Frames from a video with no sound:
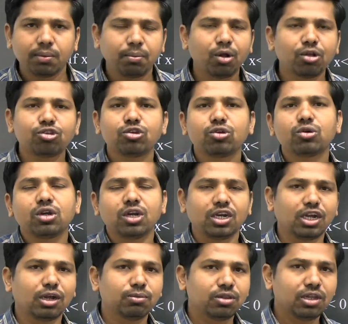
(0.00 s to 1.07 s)
positive, it
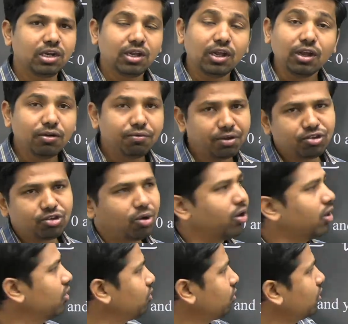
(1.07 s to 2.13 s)
comes in first
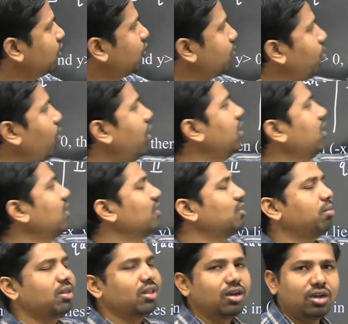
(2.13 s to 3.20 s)
quadrant. So this point is
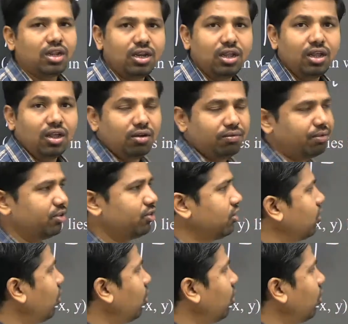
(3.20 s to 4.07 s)
present in first